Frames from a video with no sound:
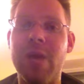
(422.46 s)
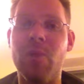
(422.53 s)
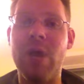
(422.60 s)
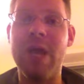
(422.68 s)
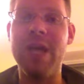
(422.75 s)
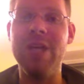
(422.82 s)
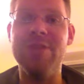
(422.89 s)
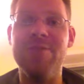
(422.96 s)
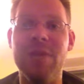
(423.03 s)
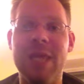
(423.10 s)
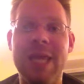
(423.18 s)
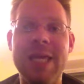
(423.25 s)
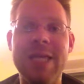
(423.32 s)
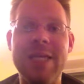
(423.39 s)
a brand if you
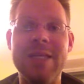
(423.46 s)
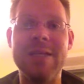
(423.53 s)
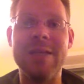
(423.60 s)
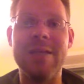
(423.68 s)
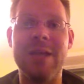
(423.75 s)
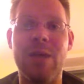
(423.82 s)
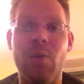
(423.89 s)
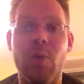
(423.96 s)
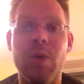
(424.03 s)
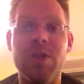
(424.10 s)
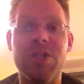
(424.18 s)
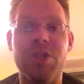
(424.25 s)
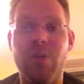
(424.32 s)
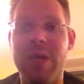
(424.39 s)
like it and it
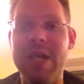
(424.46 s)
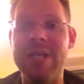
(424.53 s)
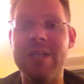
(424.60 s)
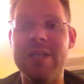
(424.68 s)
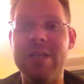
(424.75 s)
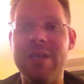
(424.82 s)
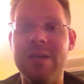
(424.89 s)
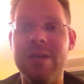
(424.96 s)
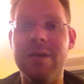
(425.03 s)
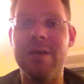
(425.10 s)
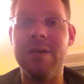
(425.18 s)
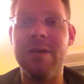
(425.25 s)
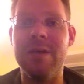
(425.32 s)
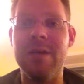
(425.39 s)
works, great.
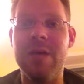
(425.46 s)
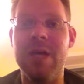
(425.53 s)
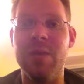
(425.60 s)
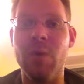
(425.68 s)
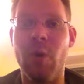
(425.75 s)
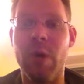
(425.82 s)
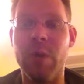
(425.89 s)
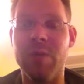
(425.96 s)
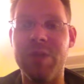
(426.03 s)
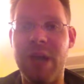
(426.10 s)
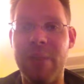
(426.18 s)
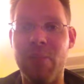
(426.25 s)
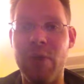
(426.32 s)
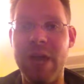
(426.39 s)
Keep going with
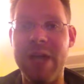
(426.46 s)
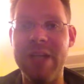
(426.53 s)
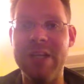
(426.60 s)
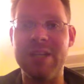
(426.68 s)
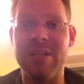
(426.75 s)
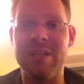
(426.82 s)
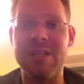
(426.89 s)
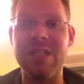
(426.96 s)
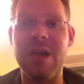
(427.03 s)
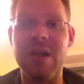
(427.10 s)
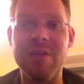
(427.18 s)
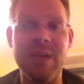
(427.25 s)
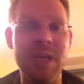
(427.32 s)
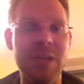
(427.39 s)
that brand until it's
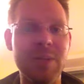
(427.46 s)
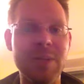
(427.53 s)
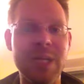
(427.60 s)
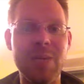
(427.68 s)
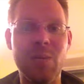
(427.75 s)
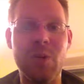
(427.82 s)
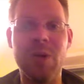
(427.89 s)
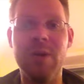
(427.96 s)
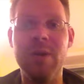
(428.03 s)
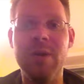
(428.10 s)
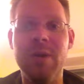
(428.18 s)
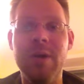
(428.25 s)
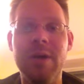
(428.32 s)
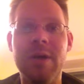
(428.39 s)
not available anymore.
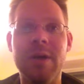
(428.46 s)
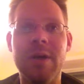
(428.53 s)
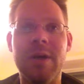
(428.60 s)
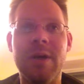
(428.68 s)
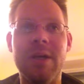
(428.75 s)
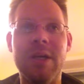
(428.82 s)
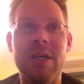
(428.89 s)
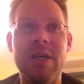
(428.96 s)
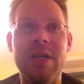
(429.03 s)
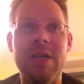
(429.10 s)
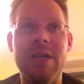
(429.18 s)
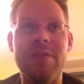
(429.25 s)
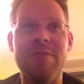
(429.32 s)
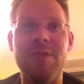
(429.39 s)
Uh,
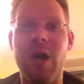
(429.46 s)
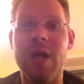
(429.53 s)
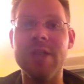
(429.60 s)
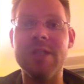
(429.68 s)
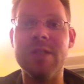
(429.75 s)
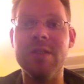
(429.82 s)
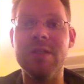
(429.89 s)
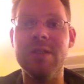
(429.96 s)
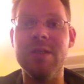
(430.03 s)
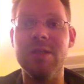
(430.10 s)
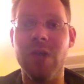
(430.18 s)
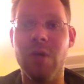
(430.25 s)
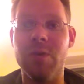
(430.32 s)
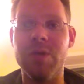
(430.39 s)
if not,
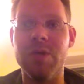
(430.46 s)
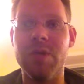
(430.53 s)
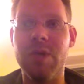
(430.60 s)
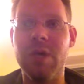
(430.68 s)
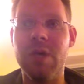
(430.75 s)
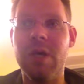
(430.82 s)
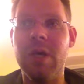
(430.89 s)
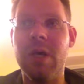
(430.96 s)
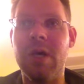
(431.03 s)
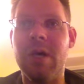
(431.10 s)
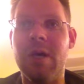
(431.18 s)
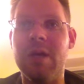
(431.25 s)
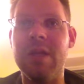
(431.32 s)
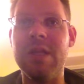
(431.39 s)
don't.
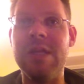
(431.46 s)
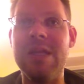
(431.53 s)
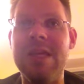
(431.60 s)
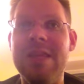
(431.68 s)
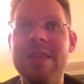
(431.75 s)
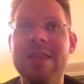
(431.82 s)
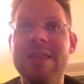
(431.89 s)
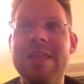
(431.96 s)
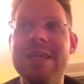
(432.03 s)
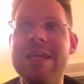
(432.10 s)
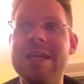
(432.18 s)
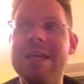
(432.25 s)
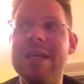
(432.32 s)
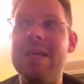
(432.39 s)
Uh,
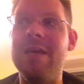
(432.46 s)
the